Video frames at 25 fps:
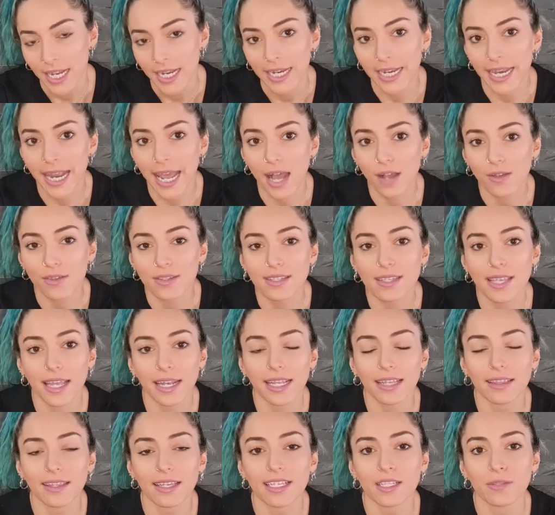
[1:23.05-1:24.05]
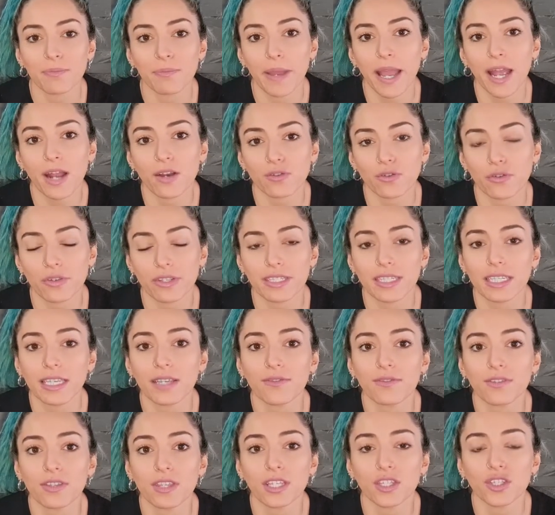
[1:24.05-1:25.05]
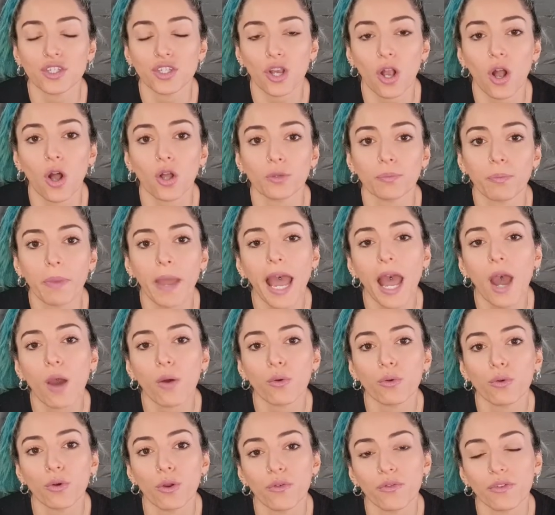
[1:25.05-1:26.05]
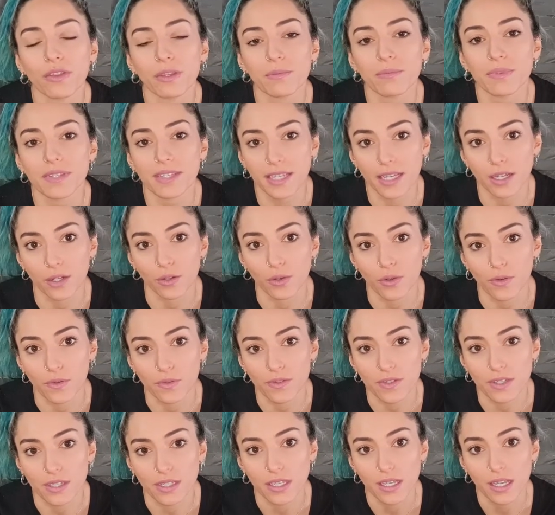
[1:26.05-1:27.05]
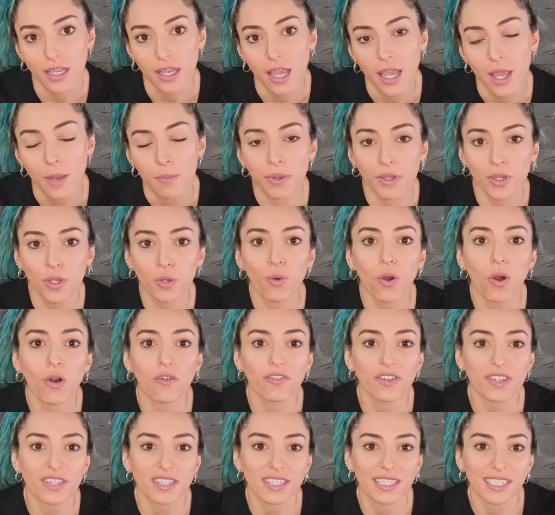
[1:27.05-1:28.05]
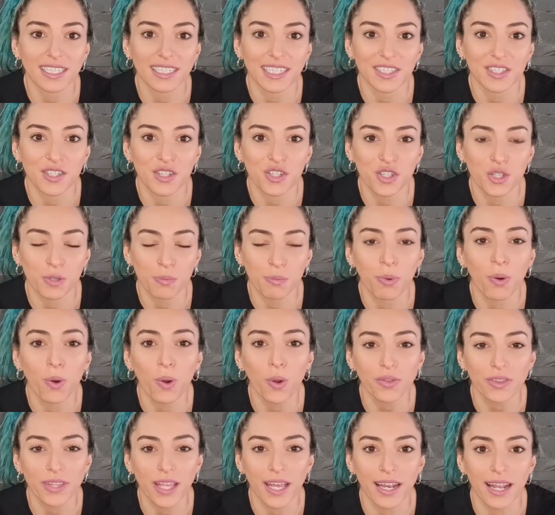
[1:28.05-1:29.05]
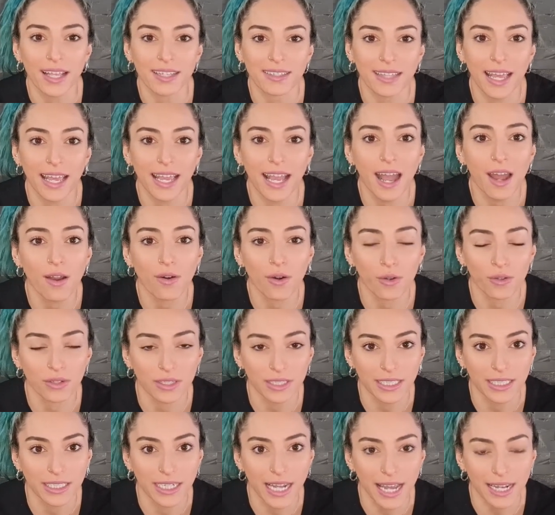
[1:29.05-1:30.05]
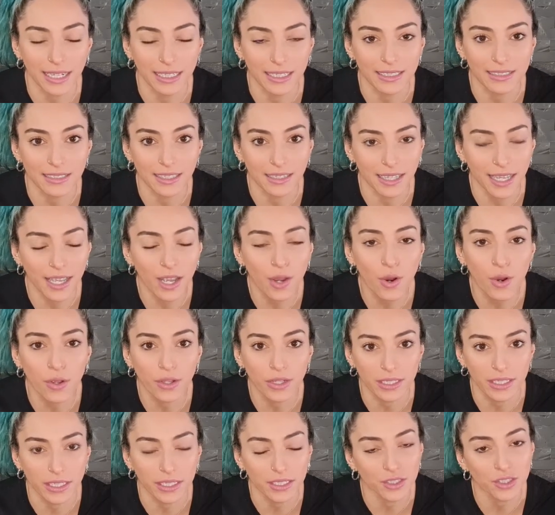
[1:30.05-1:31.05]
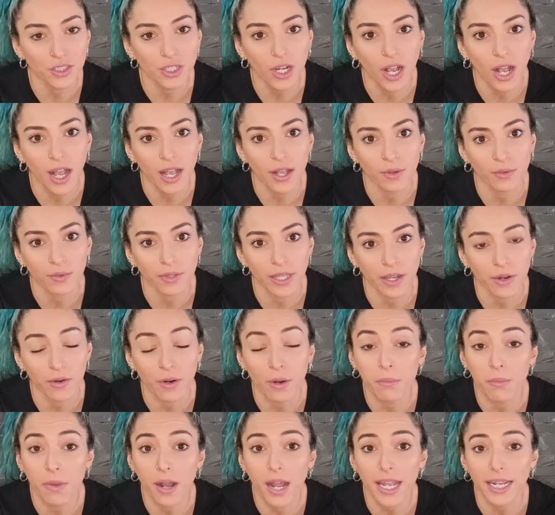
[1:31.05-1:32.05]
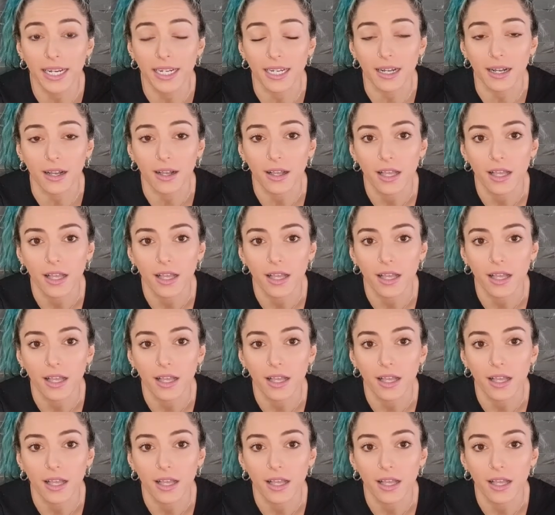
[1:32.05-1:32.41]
Now, setting these boundaries gives the child power over themselves, but you obviously need to support that, as they are only an adolescent, they are only a child, they are a minor.